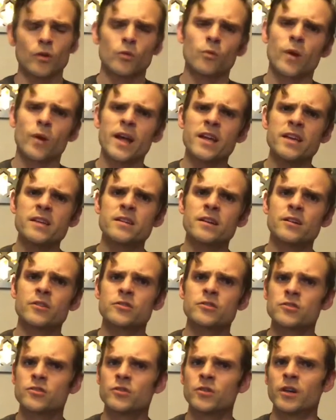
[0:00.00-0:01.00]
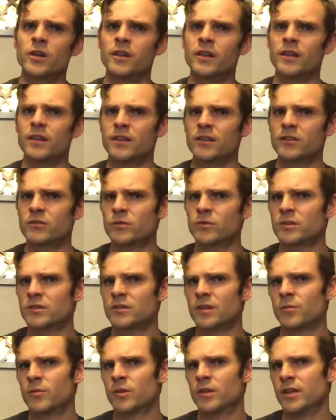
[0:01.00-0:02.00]
Reagan understood that this was
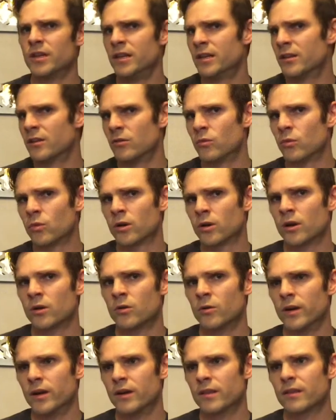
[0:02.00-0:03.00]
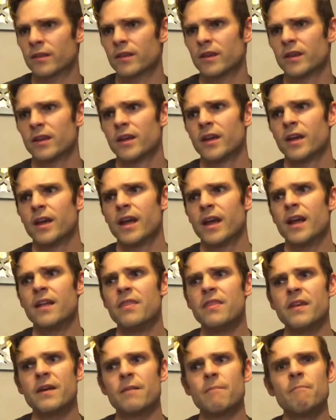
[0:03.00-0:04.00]
someone that he could work with
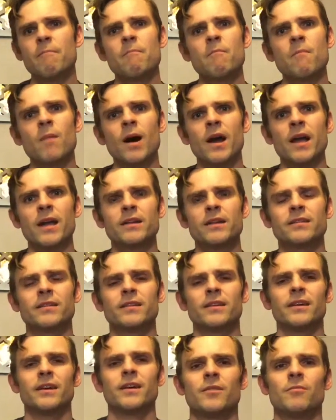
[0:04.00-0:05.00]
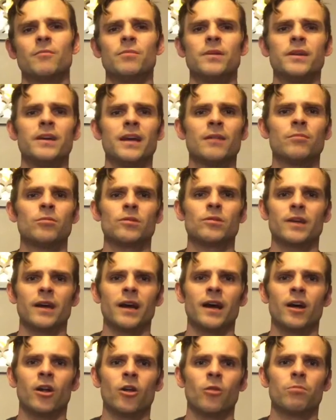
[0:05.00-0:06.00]
and that might be able to
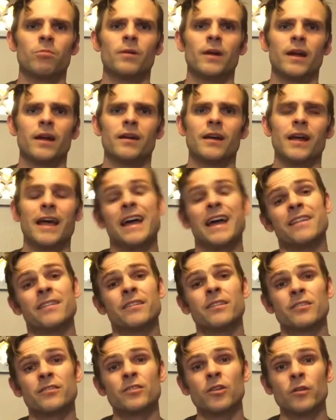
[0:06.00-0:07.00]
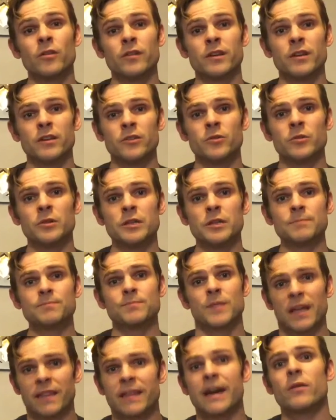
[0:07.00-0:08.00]
help end the Soviet Union.
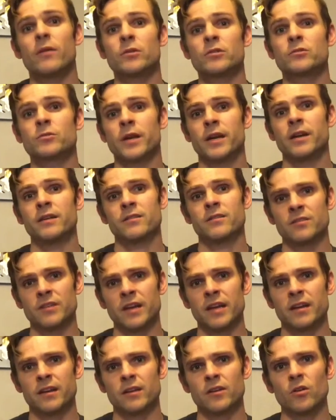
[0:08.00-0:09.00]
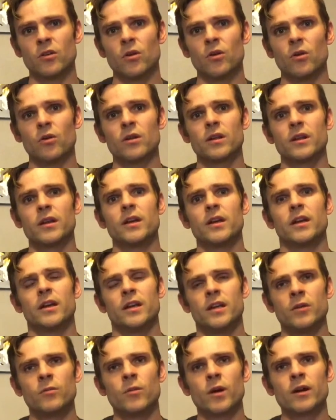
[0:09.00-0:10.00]
And that was Reagan's stated goal.
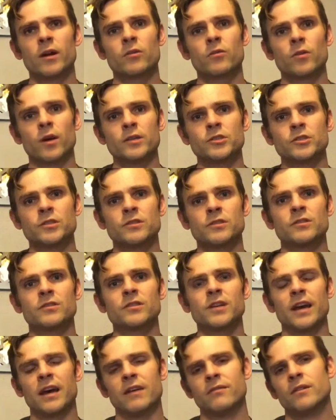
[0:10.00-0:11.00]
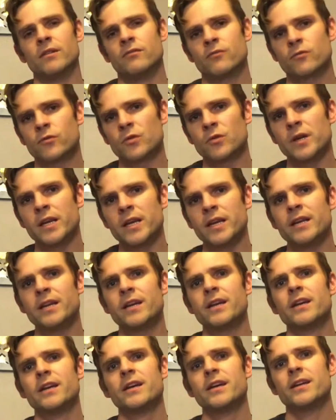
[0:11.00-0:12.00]
He wanted Russians to have a free,
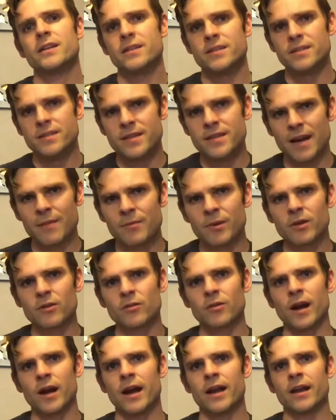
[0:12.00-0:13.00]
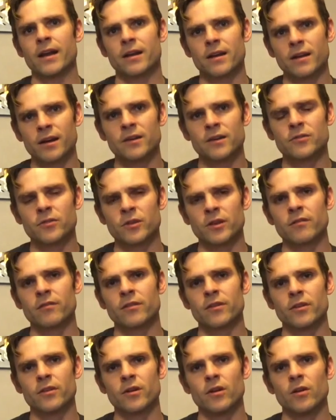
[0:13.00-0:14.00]
democratic country of
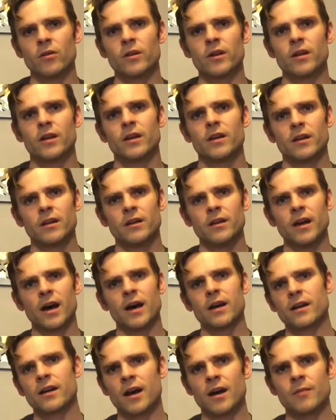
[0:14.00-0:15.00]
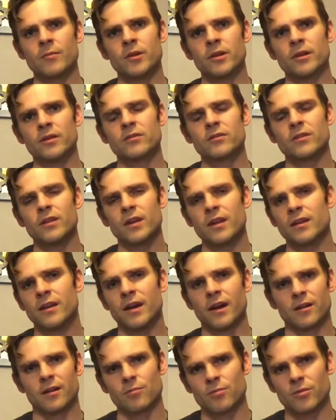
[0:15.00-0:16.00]
their own, not communist and
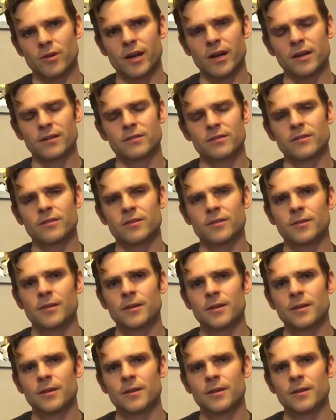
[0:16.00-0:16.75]
not oppressed.